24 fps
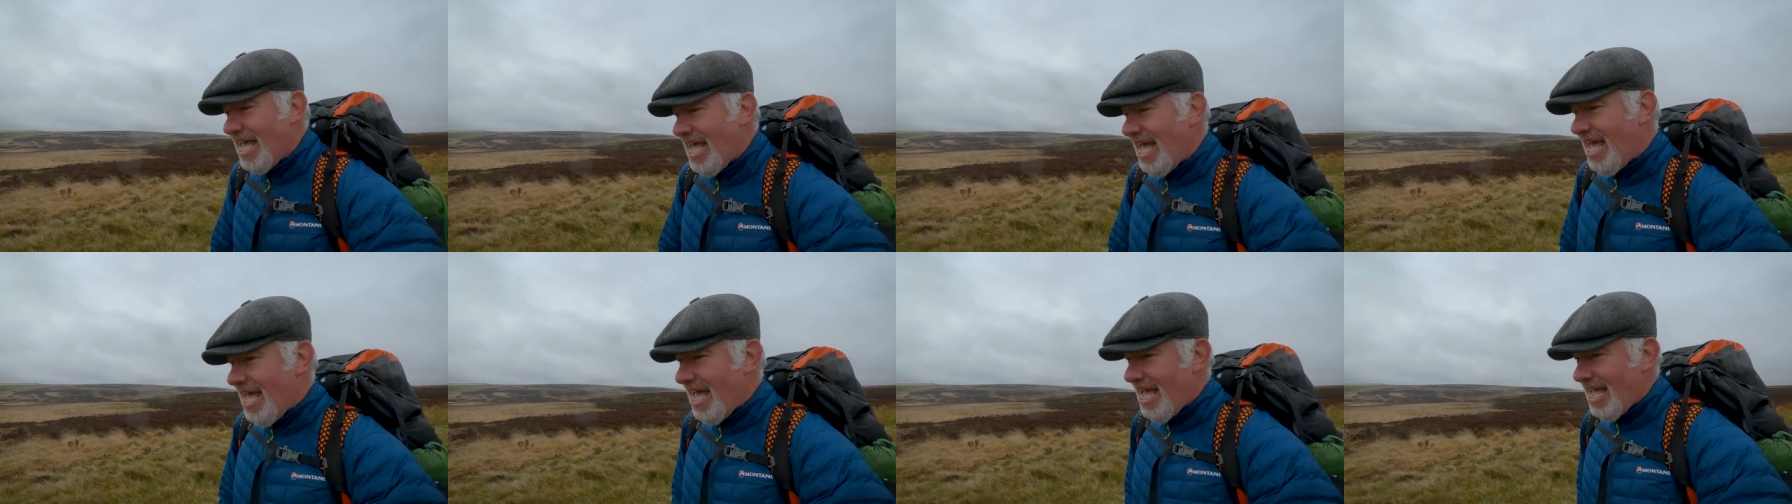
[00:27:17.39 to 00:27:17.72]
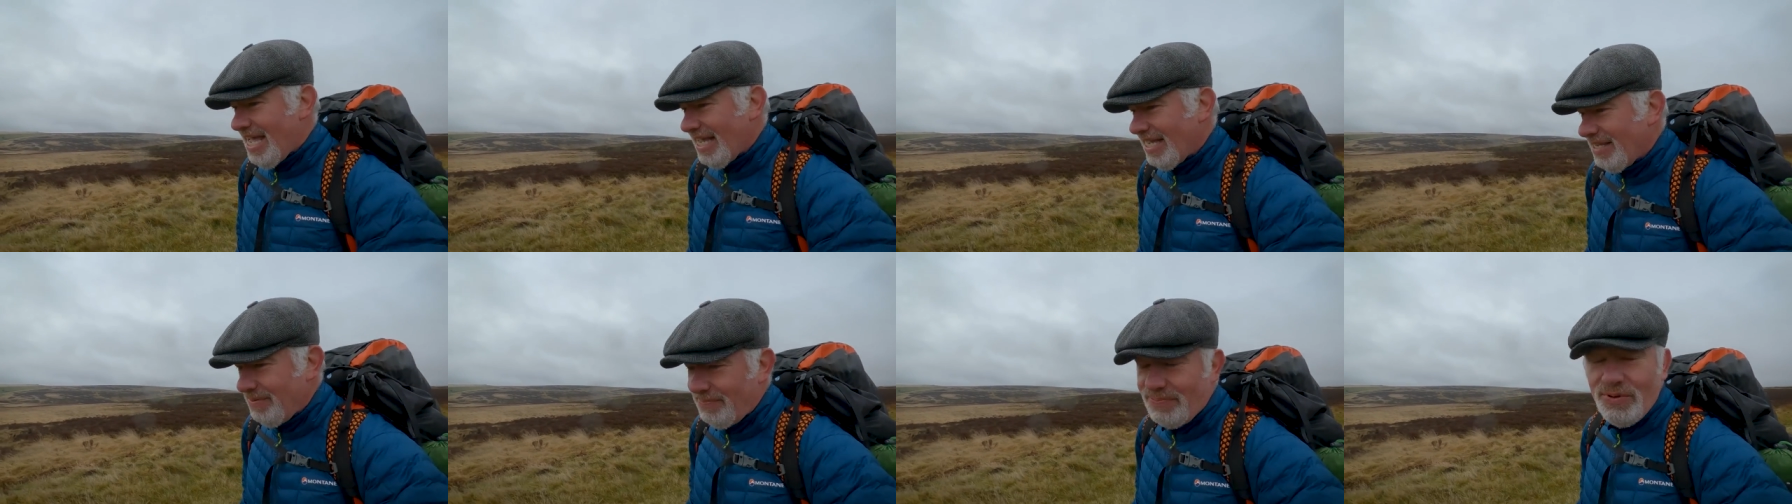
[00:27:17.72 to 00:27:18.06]
Uh,
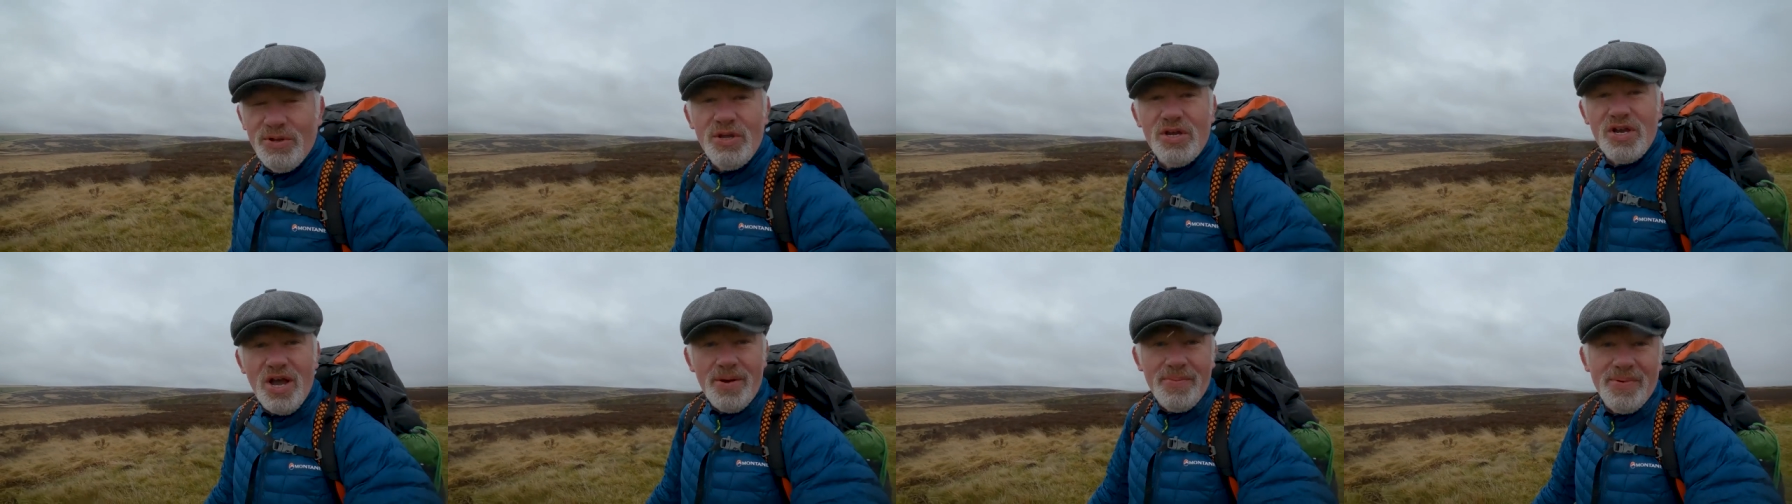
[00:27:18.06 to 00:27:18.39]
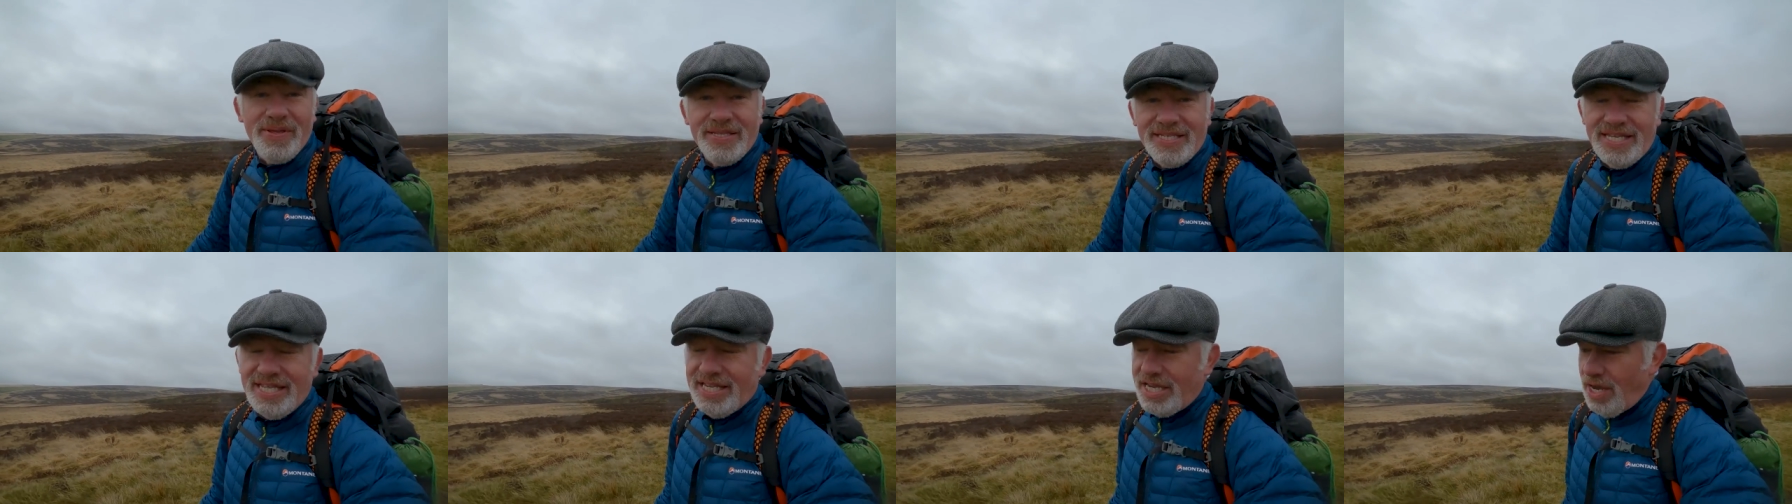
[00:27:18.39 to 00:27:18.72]
put your
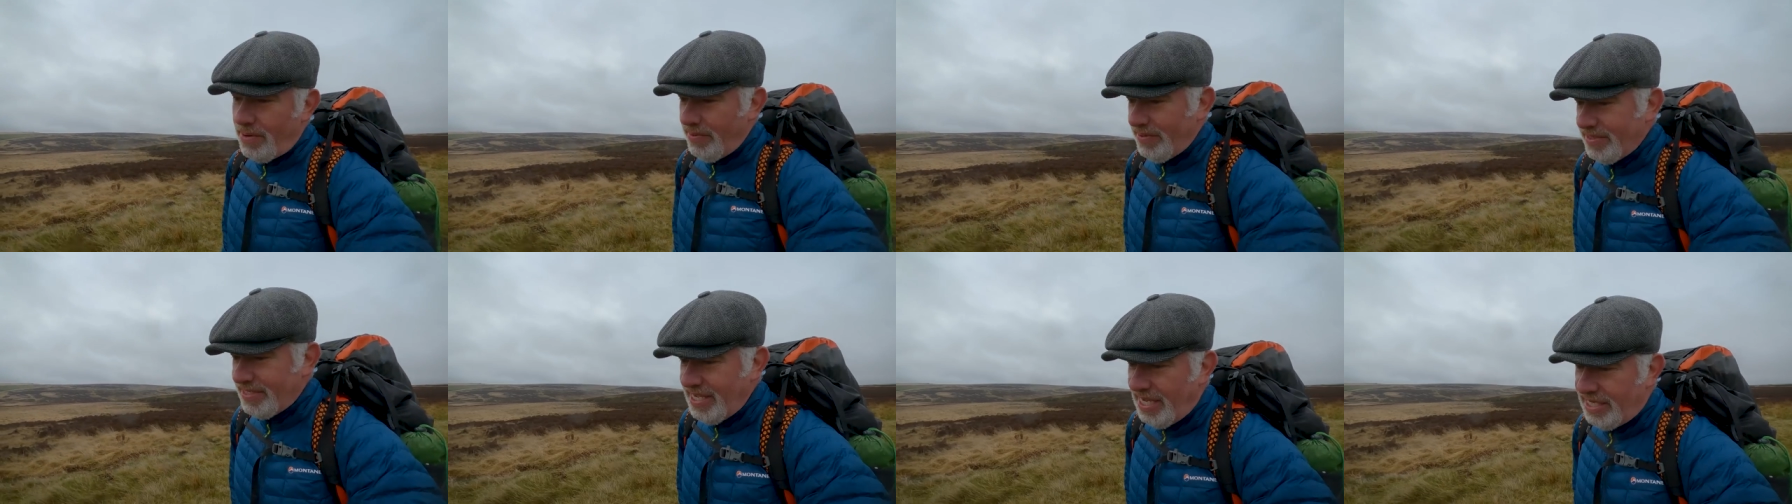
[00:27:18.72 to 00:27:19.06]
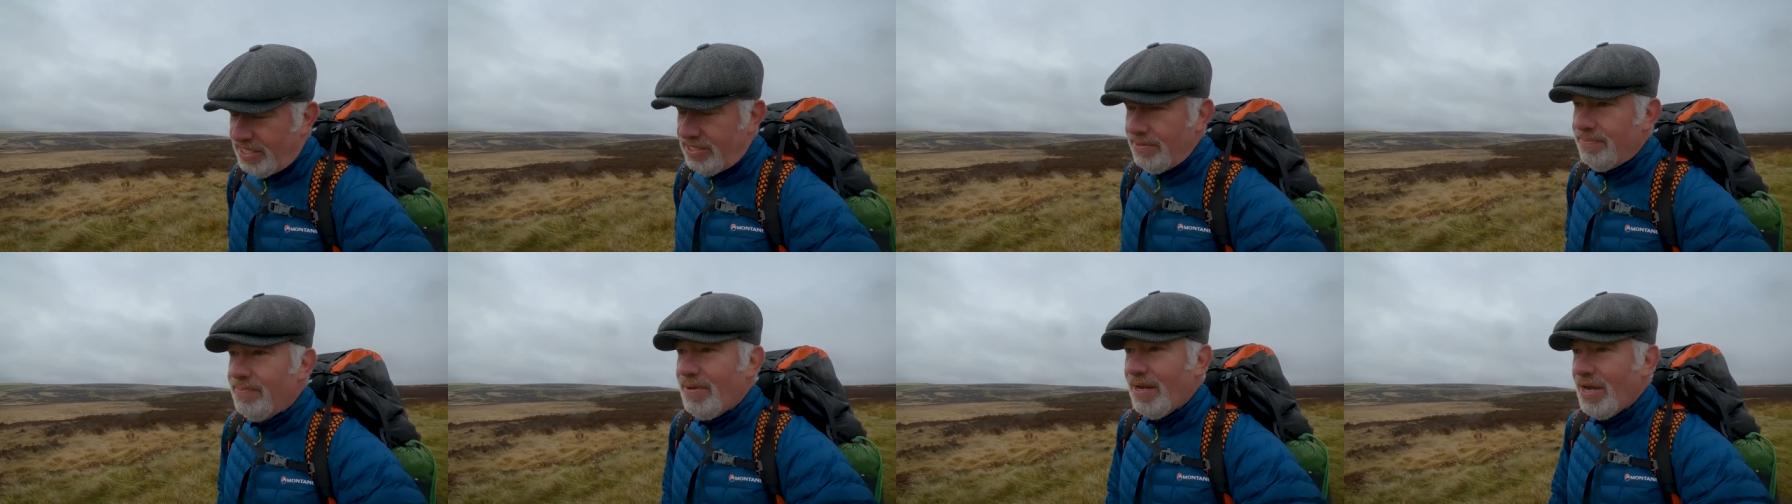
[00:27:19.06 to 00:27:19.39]
comments in the comment
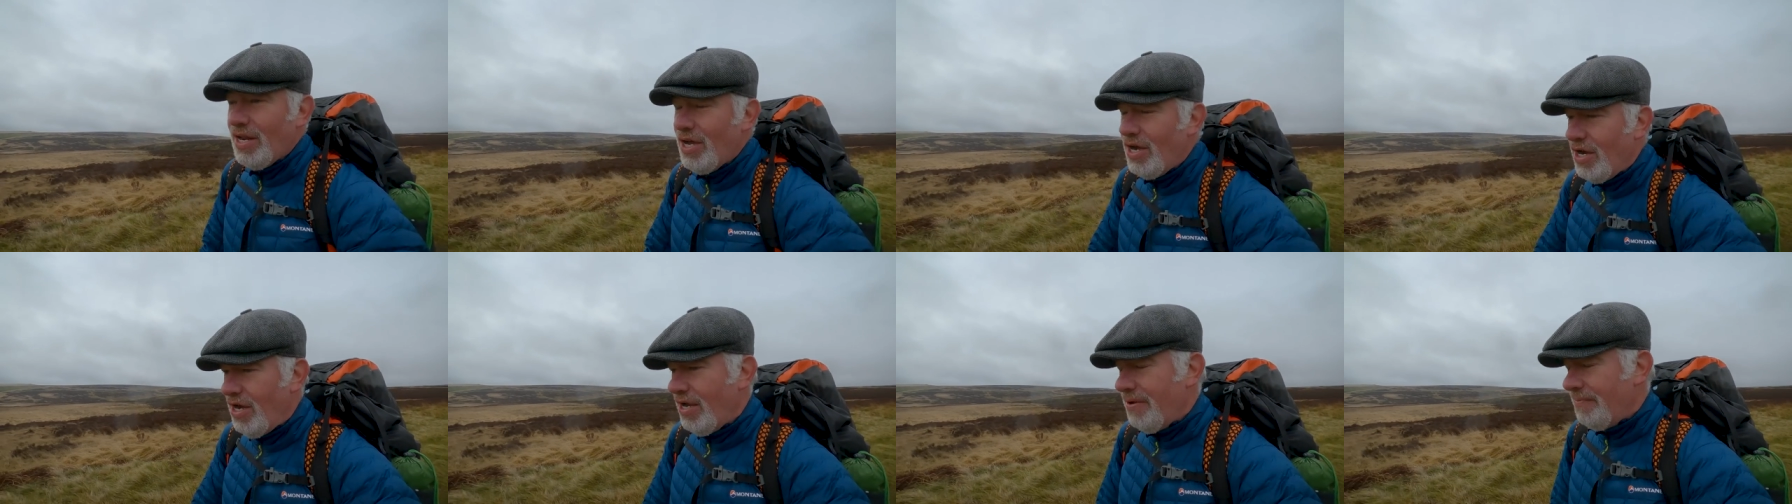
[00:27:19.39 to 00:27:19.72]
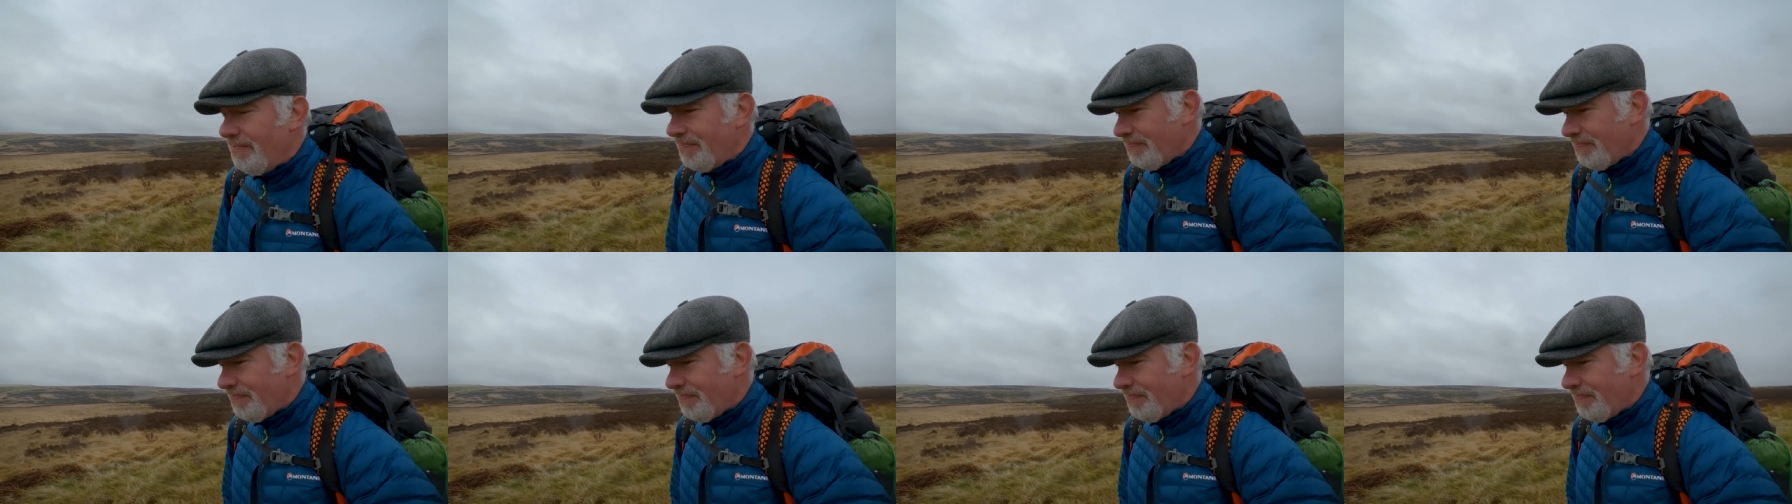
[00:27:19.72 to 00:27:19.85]
section below,